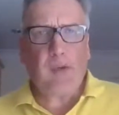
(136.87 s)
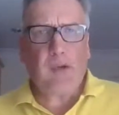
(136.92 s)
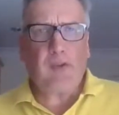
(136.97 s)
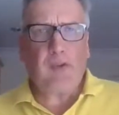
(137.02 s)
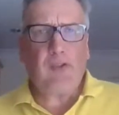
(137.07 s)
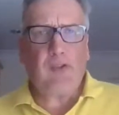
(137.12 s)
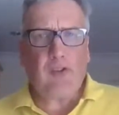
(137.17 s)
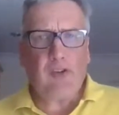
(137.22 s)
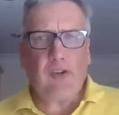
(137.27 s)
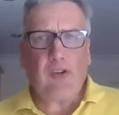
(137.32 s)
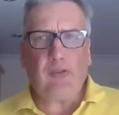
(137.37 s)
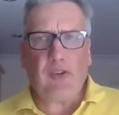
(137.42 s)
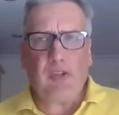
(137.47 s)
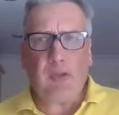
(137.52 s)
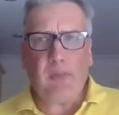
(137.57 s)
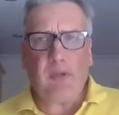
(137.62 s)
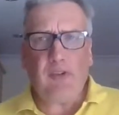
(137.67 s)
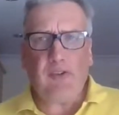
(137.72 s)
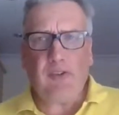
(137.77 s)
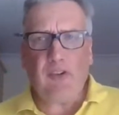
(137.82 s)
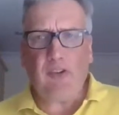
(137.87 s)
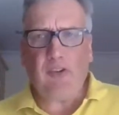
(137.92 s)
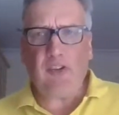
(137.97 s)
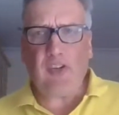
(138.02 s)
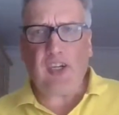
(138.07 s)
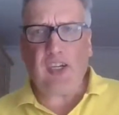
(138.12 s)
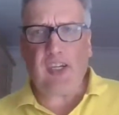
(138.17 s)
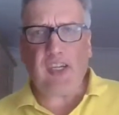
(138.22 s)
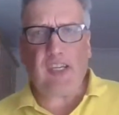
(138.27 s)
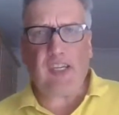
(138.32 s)
Who else is on?
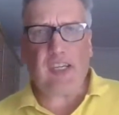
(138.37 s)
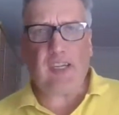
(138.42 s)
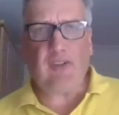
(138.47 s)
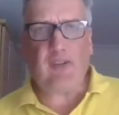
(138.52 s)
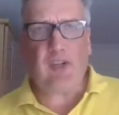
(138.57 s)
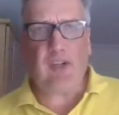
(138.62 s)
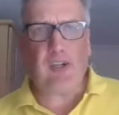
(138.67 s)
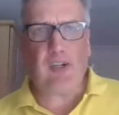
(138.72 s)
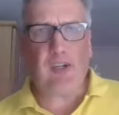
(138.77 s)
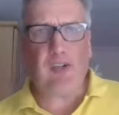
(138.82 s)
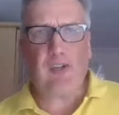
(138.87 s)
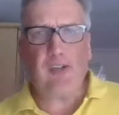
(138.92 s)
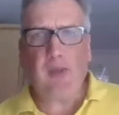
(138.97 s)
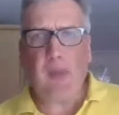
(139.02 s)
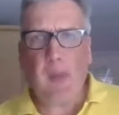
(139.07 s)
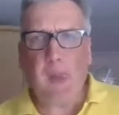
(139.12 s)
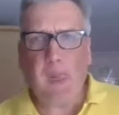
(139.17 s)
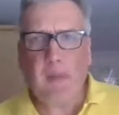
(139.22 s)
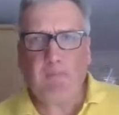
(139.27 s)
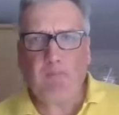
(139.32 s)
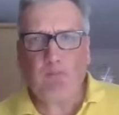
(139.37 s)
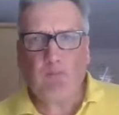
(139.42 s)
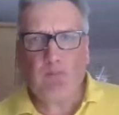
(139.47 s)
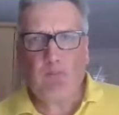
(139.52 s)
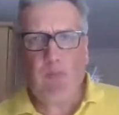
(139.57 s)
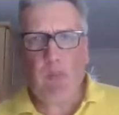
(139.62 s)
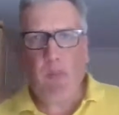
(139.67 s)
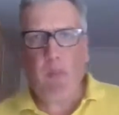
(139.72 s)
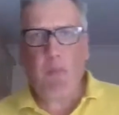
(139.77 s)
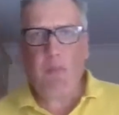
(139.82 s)
Give me a ginger nut guess,
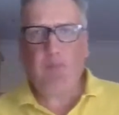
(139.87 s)
guys.